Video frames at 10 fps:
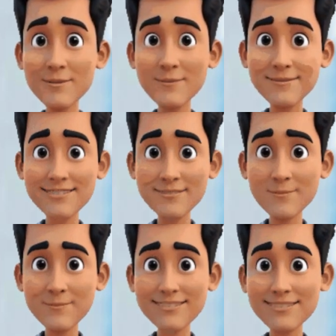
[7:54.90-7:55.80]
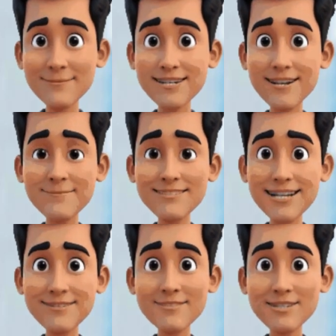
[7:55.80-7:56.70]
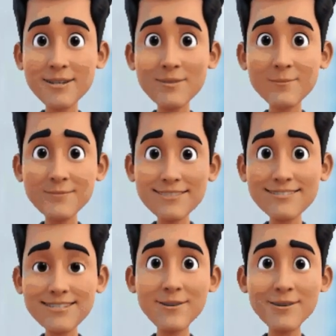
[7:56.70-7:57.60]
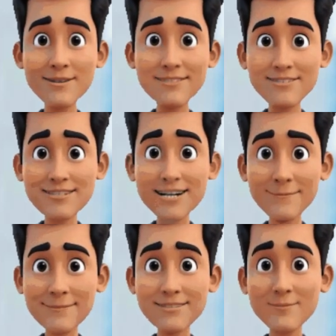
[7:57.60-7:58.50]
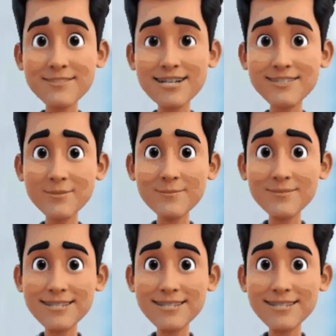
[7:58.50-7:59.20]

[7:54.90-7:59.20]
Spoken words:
Never share towels, utensils, or water bottles during illness.